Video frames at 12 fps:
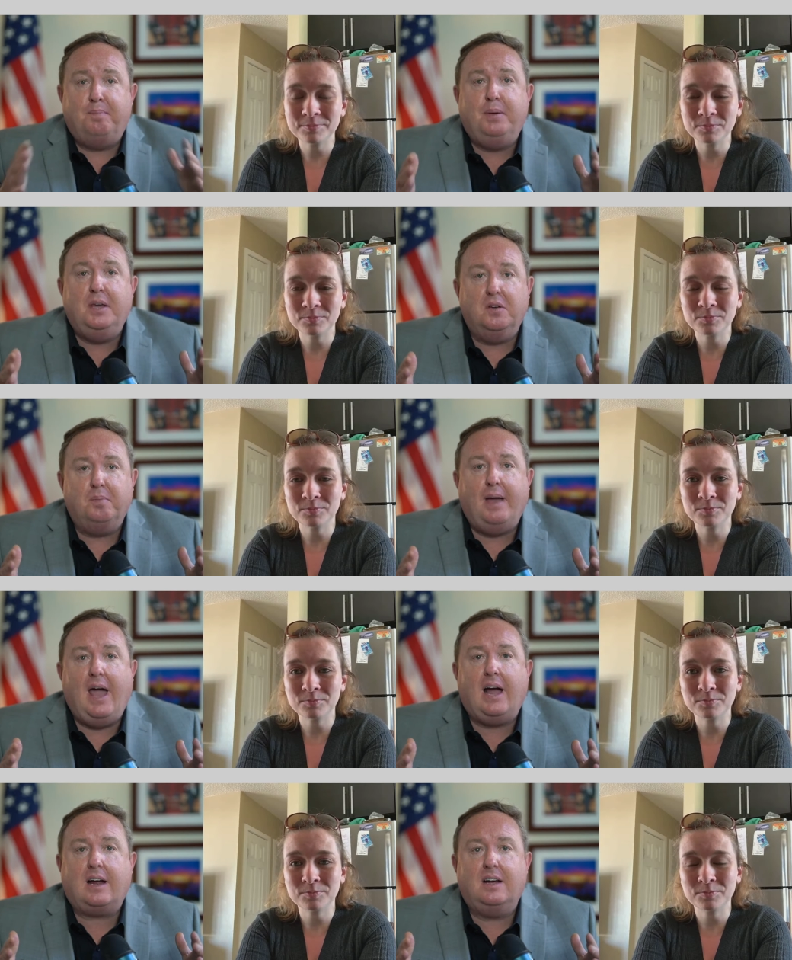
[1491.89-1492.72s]
Speaker 1: to peel
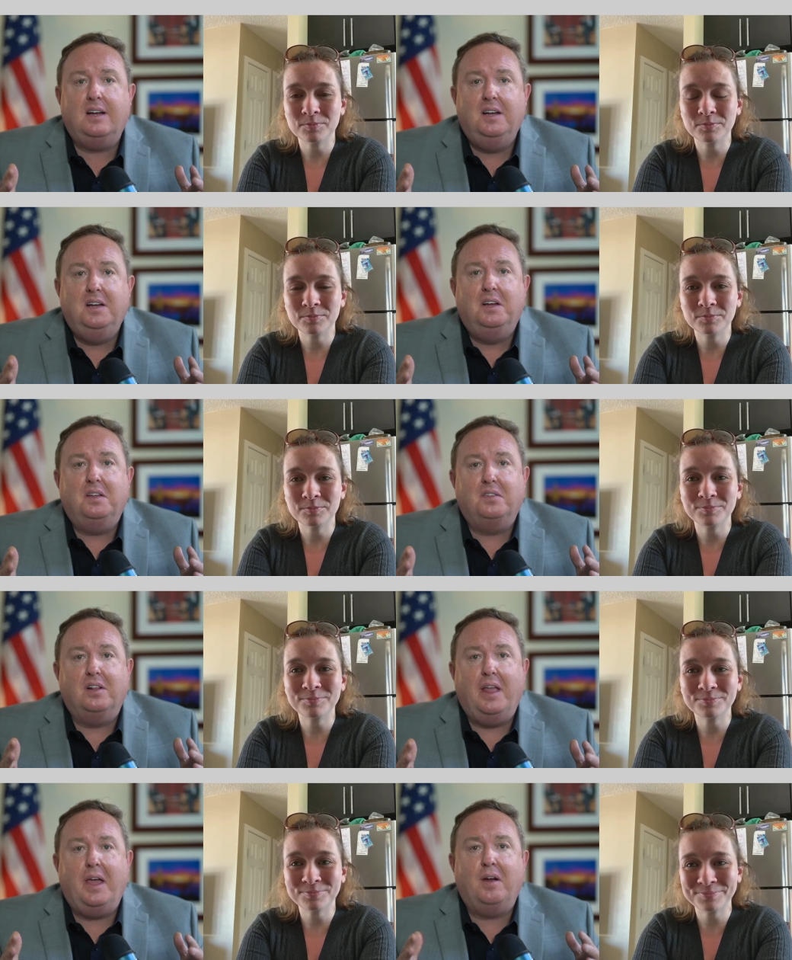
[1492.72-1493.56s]
back
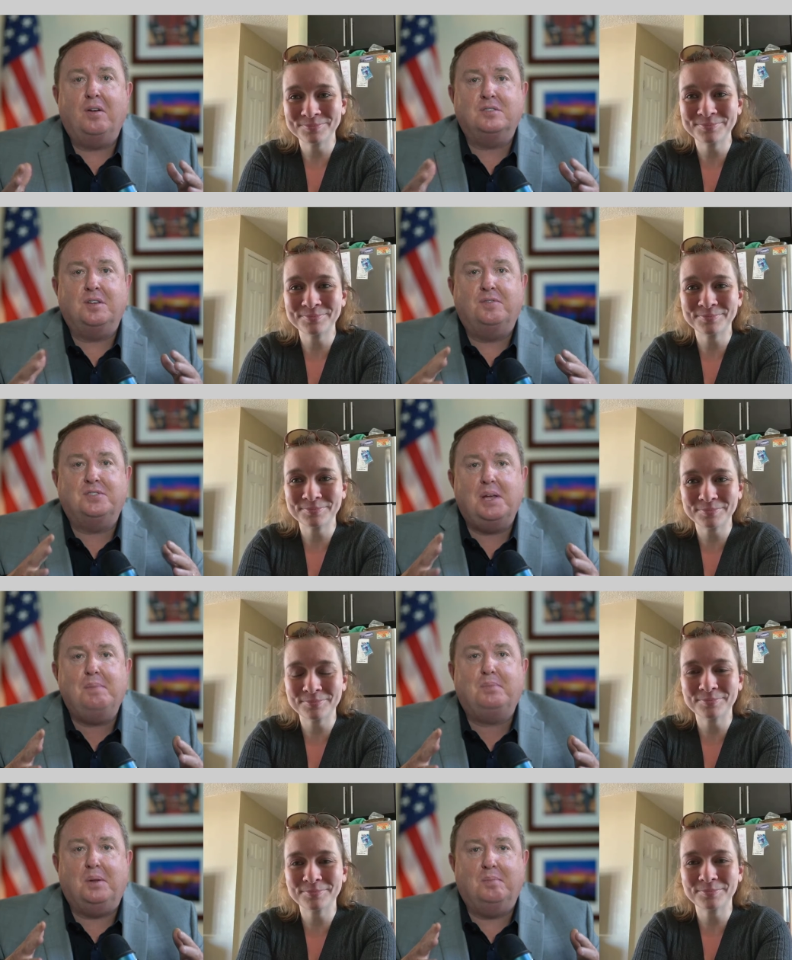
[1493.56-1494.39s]
the layers of
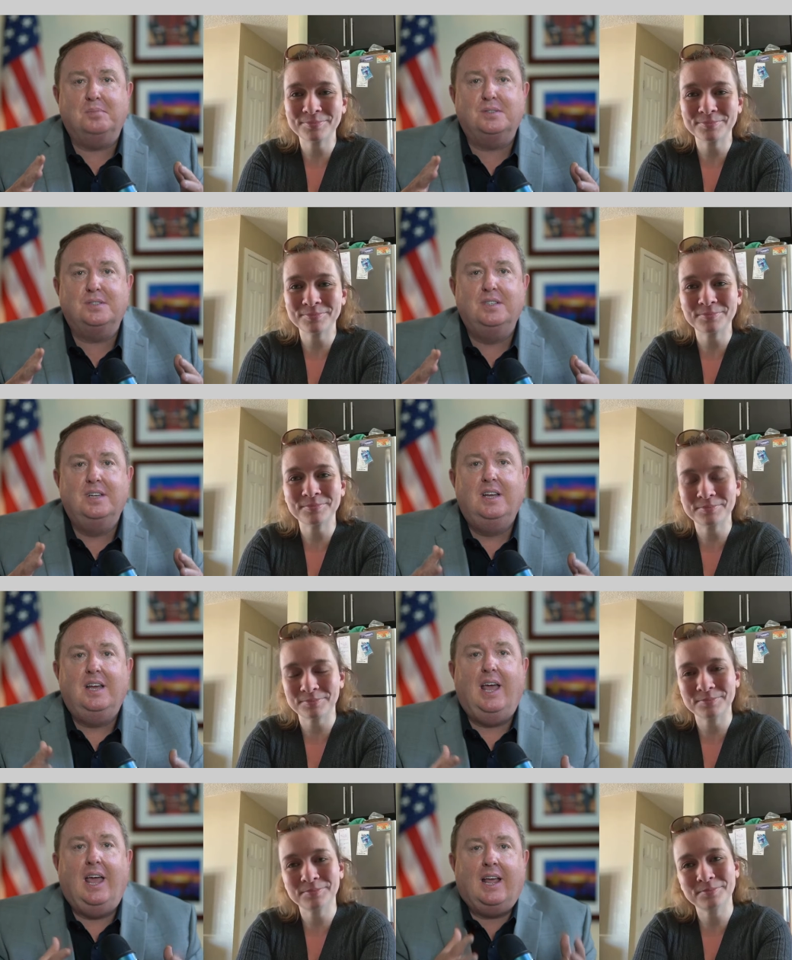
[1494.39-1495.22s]

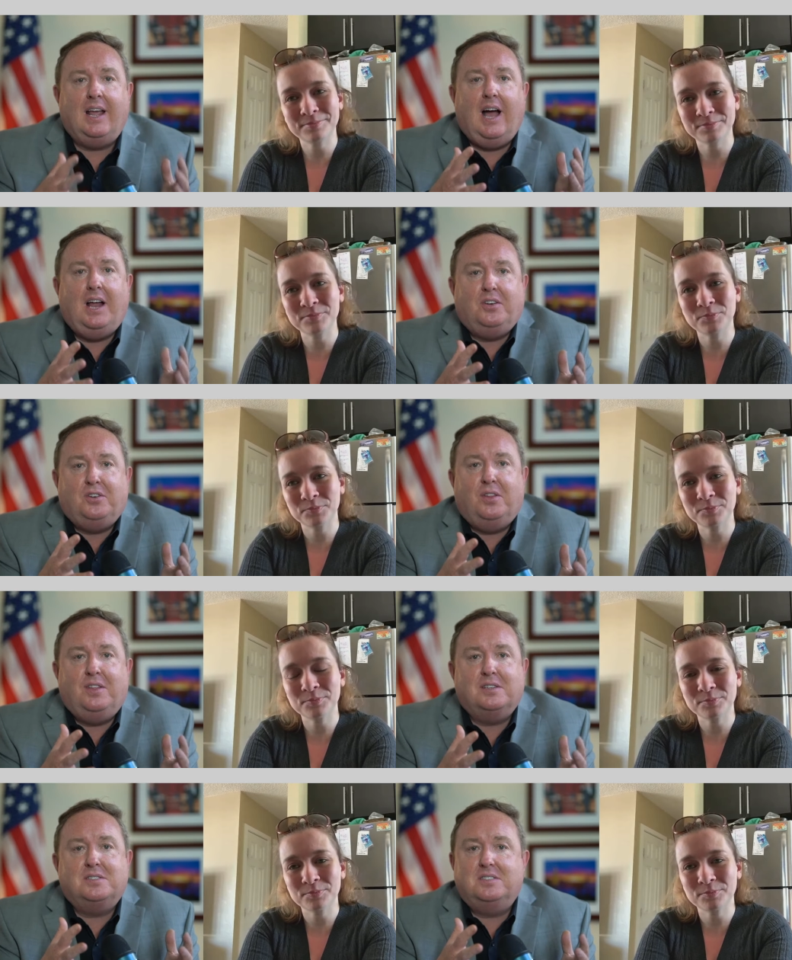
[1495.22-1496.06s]
symptoms and
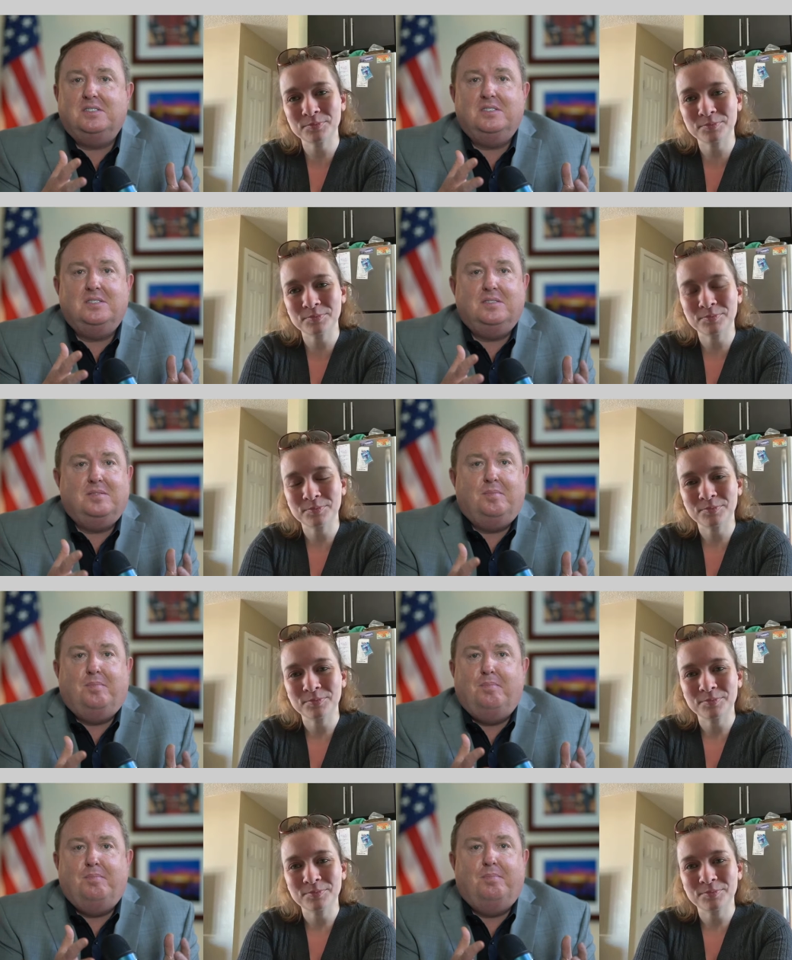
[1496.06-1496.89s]
gotten to this
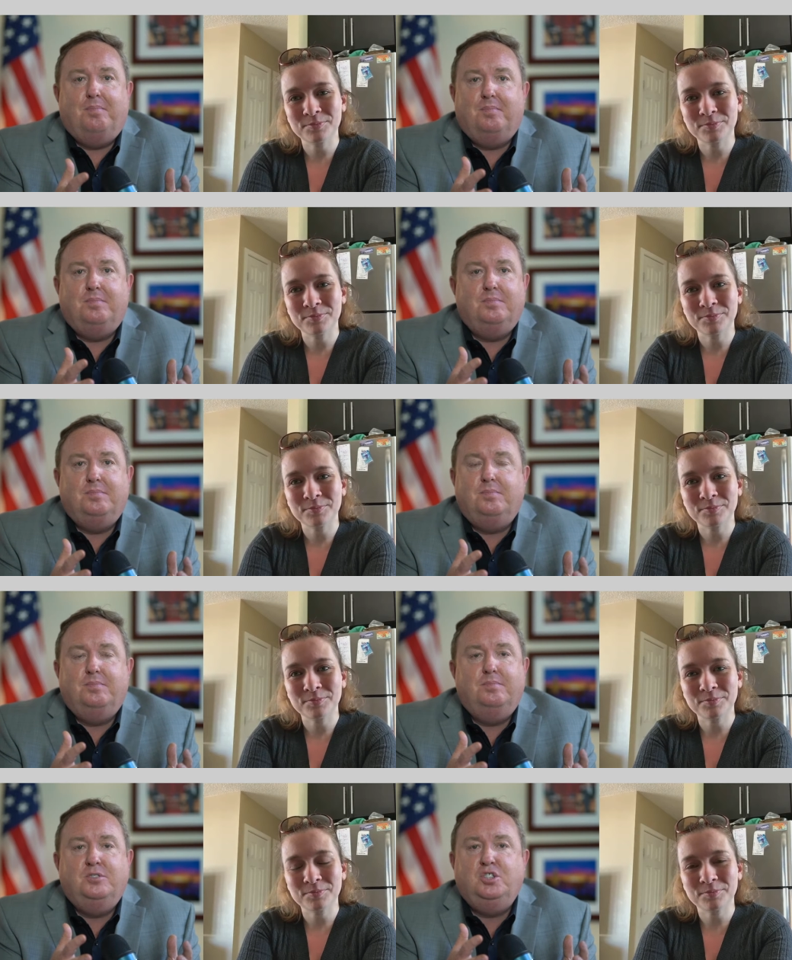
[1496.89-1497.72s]

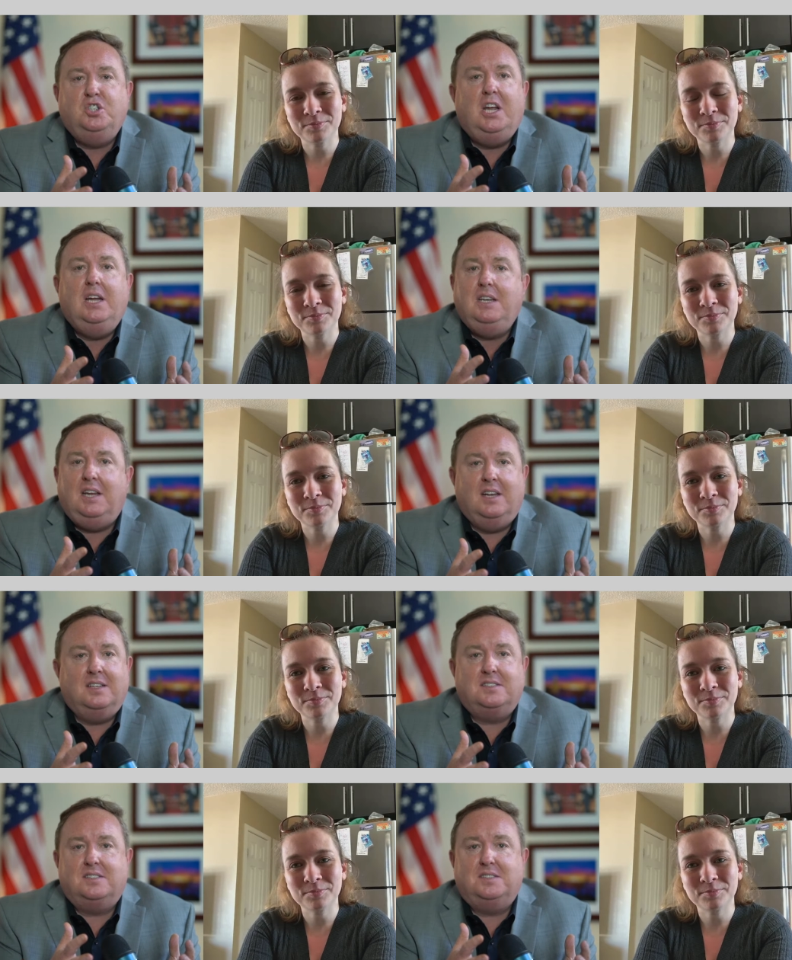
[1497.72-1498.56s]

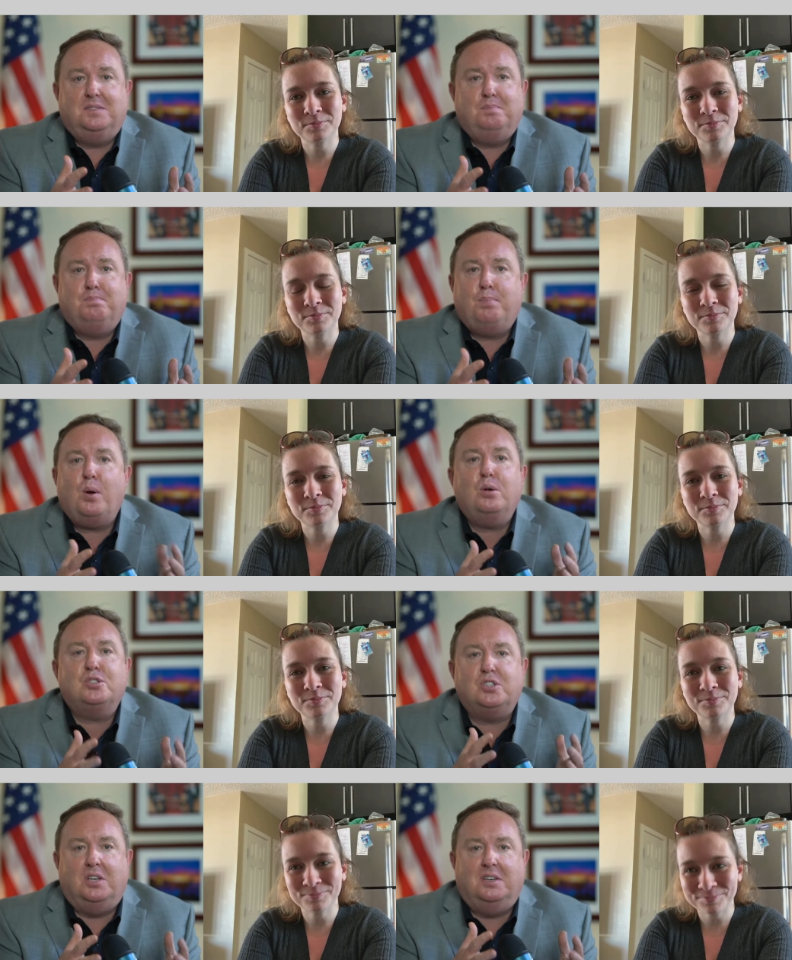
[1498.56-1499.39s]
genius
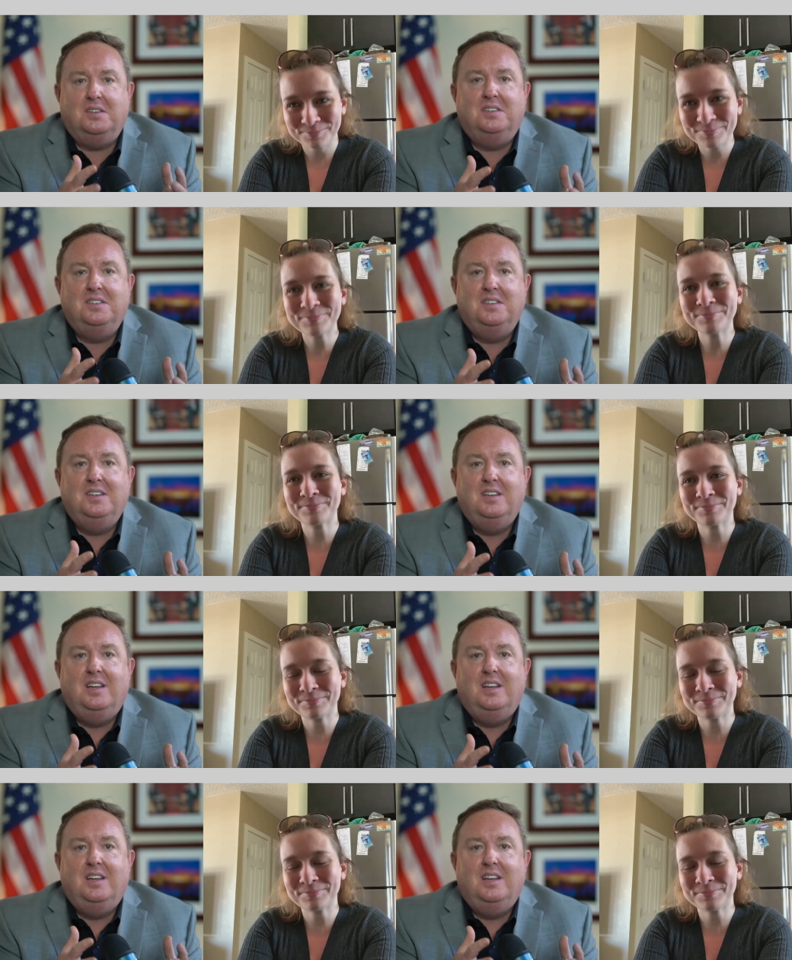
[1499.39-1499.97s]
person